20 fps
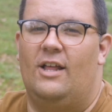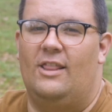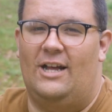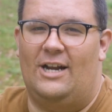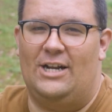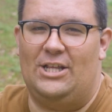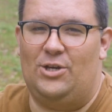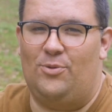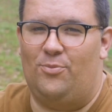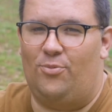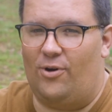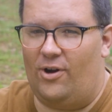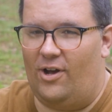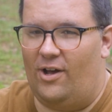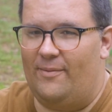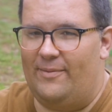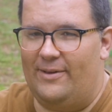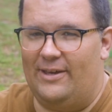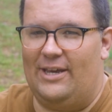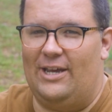lot of you
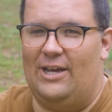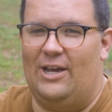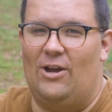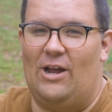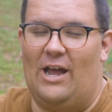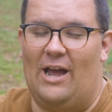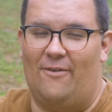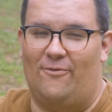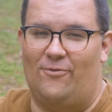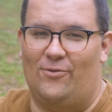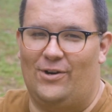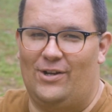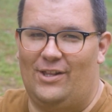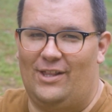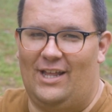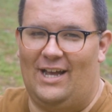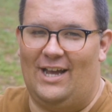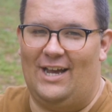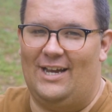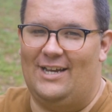probably have
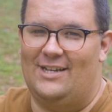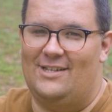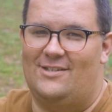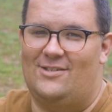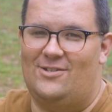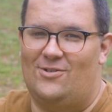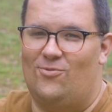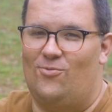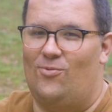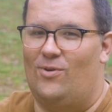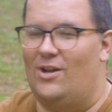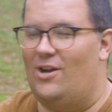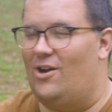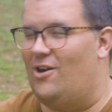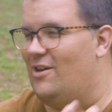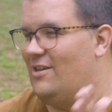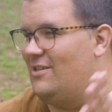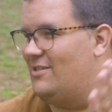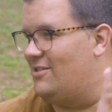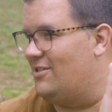realized what
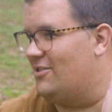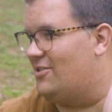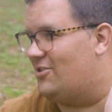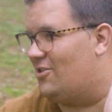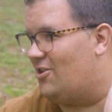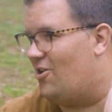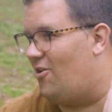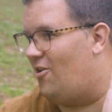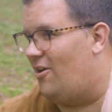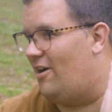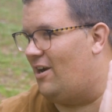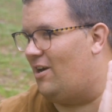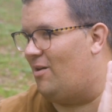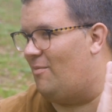is the scarring